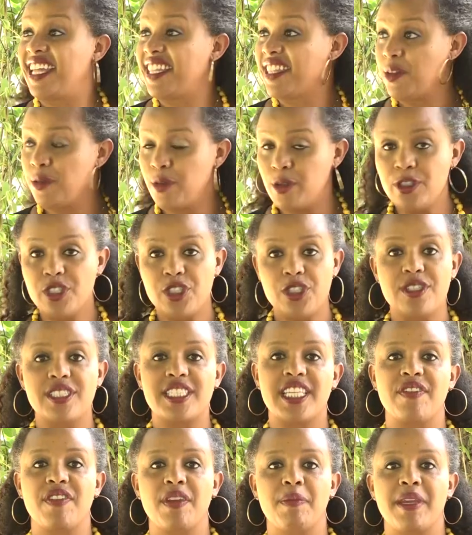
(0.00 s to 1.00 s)
The rooster is
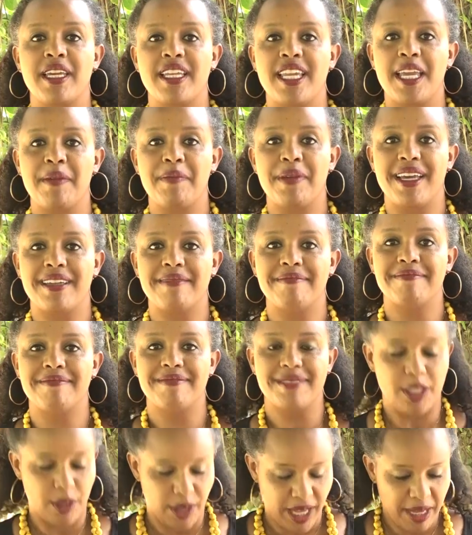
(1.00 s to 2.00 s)
giving me an amen.
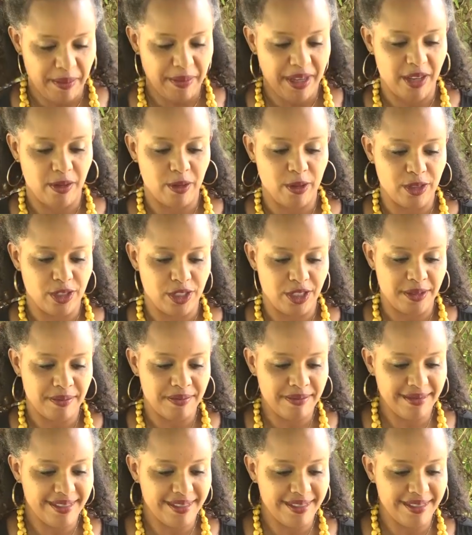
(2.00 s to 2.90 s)
So amen, rooster.